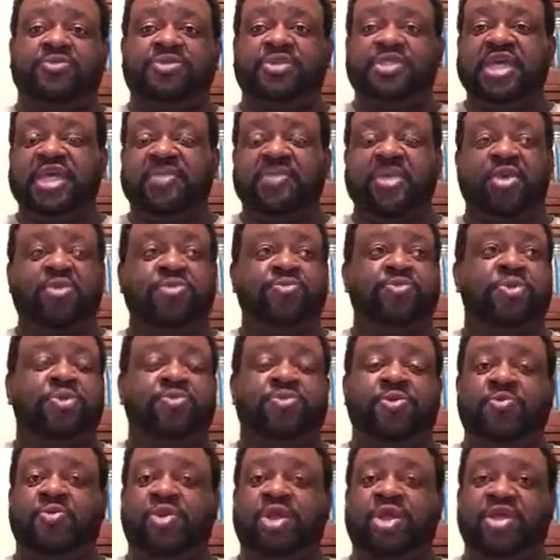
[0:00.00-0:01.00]
Take my review
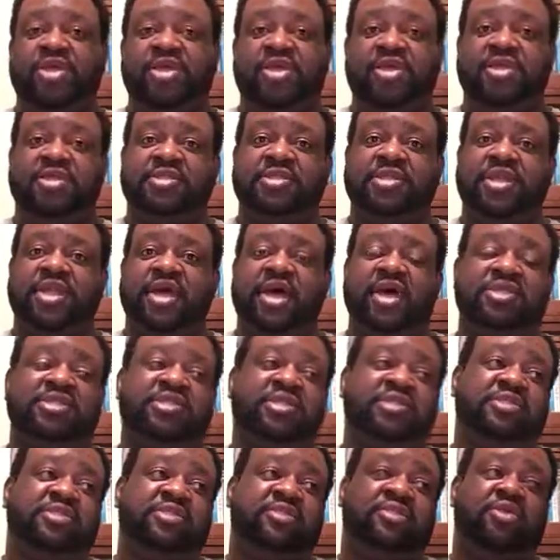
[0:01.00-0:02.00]
for what it is, and I
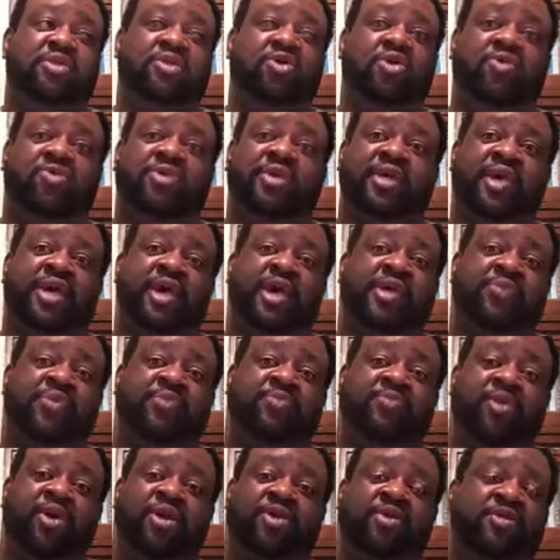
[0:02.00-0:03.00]
sincerely hope that
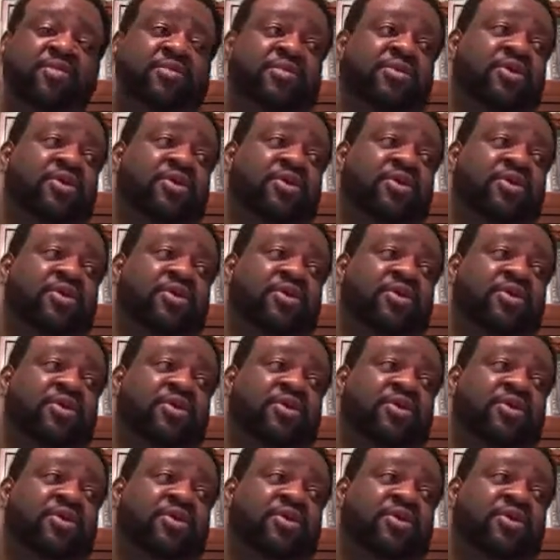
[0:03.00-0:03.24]
everyone